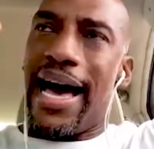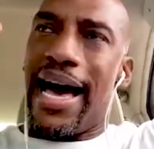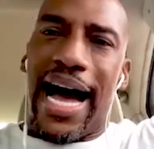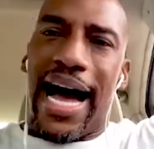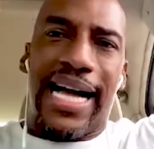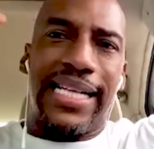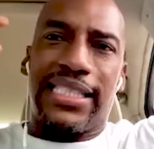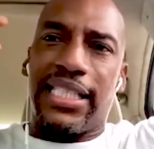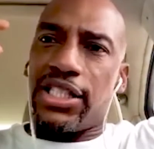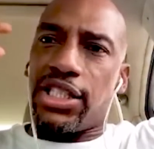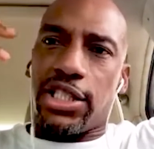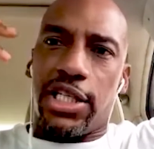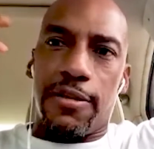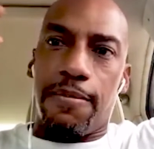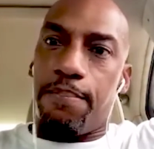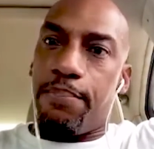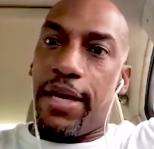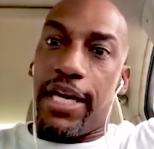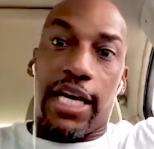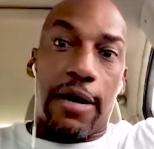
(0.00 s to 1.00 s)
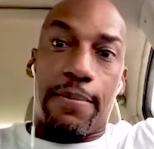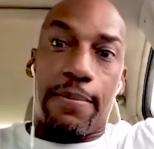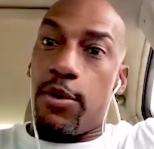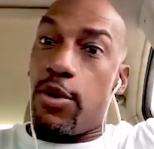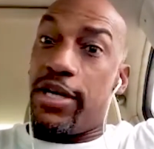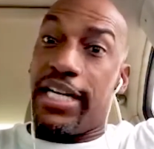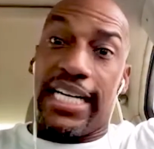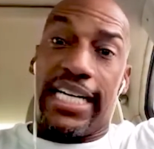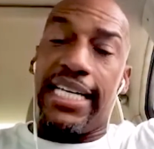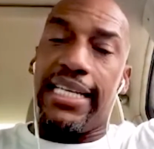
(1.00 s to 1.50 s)
I just couldn't pick up
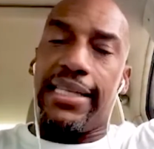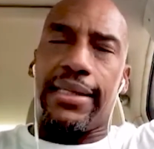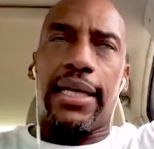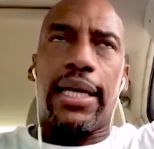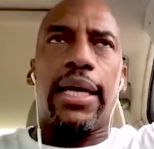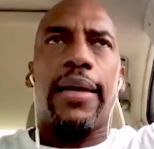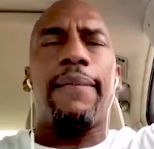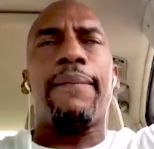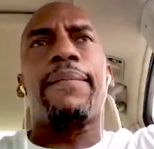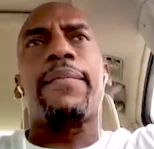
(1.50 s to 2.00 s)
on anything.